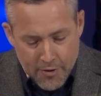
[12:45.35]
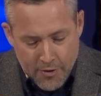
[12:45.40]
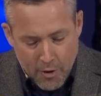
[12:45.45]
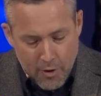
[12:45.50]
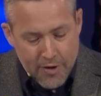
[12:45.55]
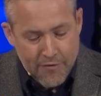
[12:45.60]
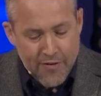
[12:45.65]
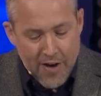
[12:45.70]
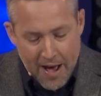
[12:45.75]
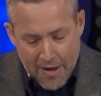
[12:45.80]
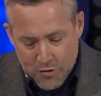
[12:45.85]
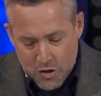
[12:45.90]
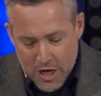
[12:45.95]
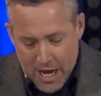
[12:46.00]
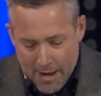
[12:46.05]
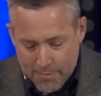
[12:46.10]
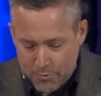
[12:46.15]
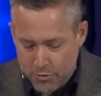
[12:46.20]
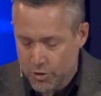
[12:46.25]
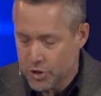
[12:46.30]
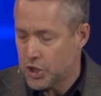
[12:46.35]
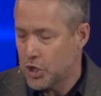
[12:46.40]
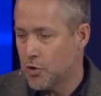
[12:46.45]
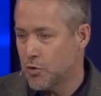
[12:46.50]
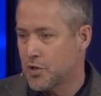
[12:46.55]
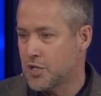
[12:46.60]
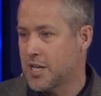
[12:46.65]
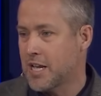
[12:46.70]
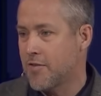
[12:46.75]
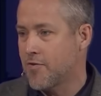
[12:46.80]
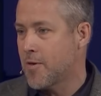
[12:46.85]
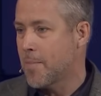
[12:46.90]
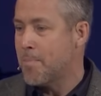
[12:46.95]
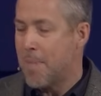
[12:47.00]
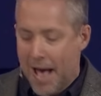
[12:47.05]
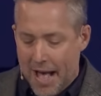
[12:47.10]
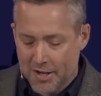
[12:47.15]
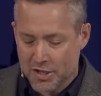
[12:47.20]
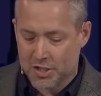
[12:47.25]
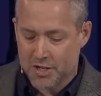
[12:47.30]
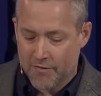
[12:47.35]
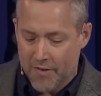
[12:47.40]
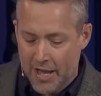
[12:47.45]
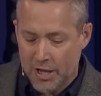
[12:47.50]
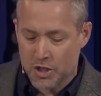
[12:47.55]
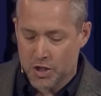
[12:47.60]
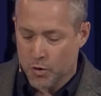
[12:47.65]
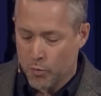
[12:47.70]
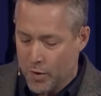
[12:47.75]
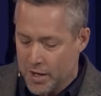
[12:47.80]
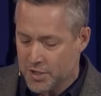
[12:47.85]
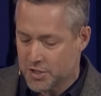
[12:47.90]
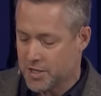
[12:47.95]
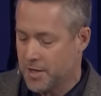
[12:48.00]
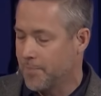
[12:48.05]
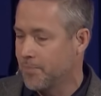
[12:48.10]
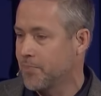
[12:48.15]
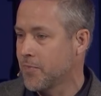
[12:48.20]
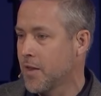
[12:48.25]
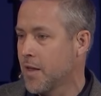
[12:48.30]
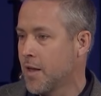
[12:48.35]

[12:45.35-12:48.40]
35 chapters using the best of ancient wisdom.